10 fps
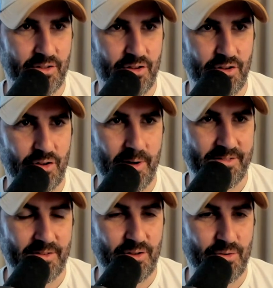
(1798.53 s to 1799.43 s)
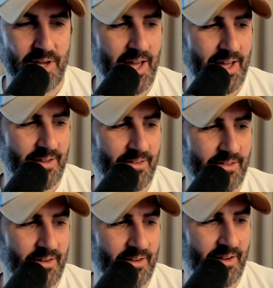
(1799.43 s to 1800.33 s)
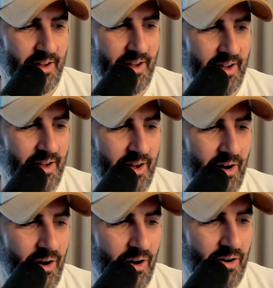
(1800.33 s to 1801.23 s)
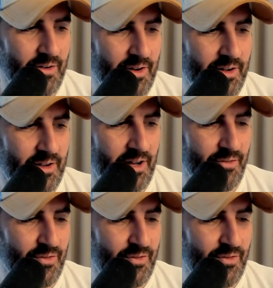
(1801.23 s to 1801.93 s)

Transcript: US and the UK are kind of